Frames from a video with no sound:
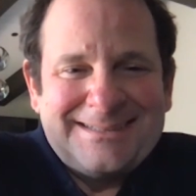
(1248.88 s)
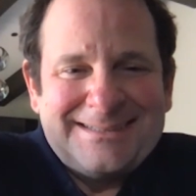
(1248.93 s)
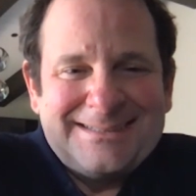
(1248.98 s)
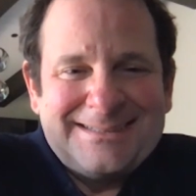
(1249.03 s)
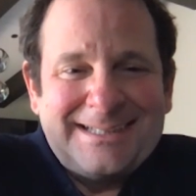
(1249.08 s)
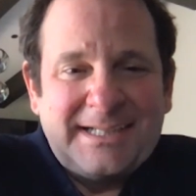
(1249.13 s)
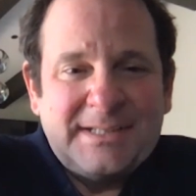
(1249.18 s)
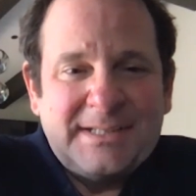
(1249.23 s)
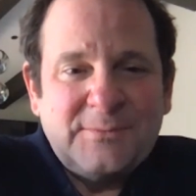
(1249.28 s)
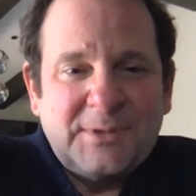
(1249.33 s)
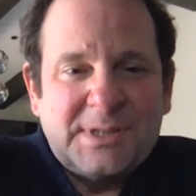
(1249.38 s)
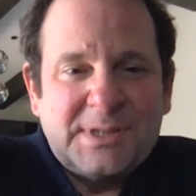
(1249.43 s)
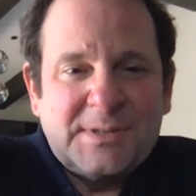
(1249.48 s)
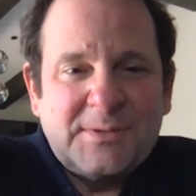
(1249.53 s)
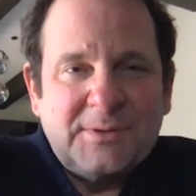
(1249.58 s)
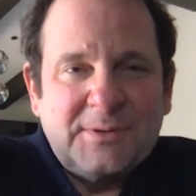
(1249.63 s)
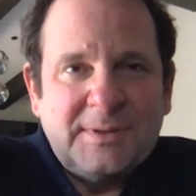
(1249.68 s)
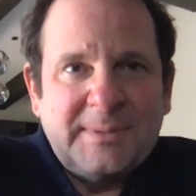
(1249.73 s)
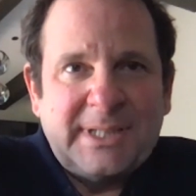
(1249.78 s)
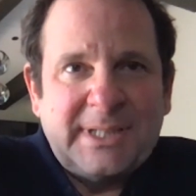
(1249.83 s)
And what's
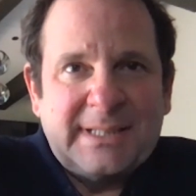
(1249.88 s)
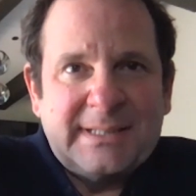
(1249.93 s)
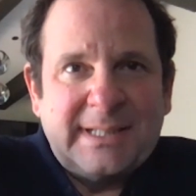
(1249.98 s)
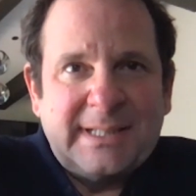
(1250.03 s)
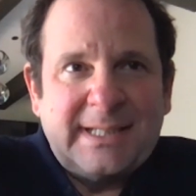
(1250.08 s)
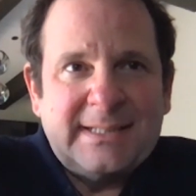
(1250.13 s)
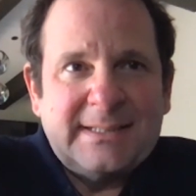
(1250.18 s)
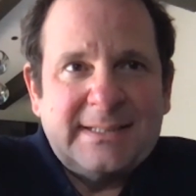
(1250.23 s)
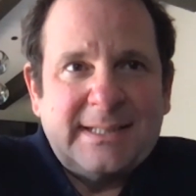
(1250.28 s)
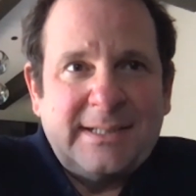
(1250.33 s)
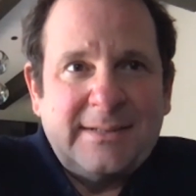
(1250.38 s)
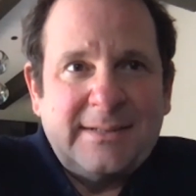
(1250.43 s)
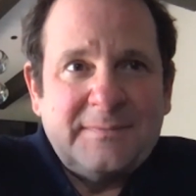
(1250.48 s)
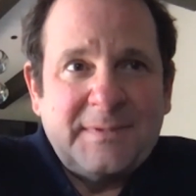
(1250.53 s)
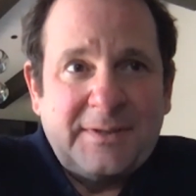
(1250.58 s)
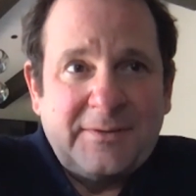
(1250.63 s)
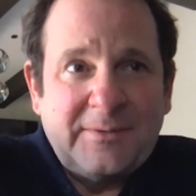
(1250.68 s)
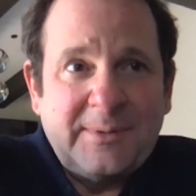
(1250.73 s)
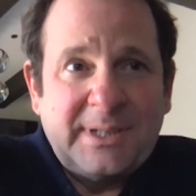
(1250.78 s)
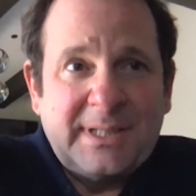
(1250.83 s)
cool about that
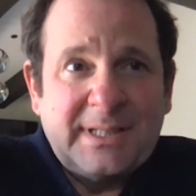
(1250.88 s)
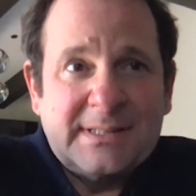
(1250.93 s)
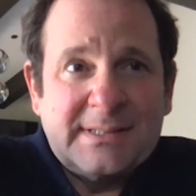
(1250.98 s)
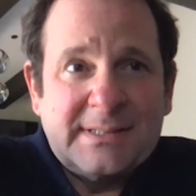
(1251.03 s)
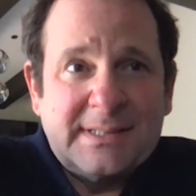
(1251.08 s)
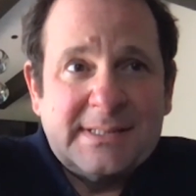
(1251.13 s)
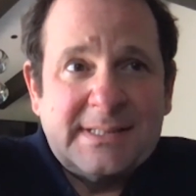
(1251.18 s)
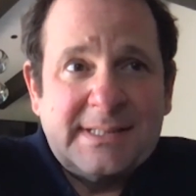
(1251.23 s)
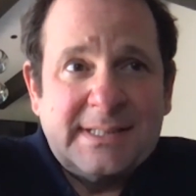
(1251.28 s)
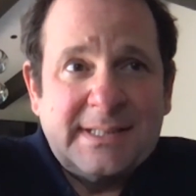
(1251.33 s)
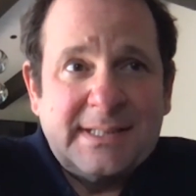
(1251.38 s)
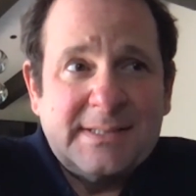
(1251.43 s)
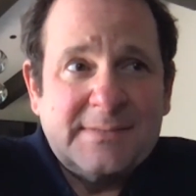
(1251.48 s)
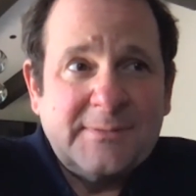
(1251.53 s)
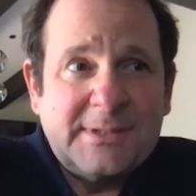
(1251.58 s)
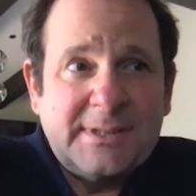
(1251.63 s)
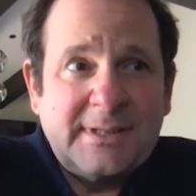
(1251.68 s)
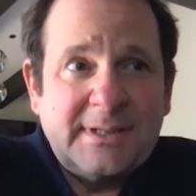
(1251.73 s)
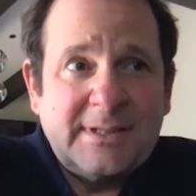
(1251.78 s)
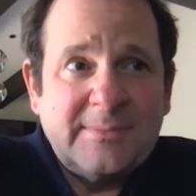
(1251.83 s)
for everybody that's listening is
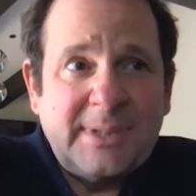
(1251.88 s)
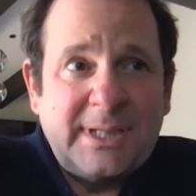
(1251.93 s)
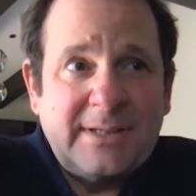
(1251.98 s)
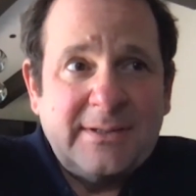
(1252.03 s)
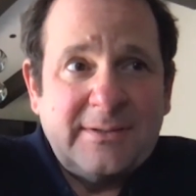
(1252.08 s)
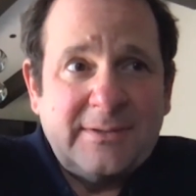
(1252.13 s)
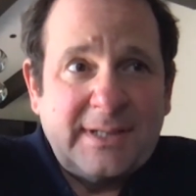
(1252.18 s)
we talk about,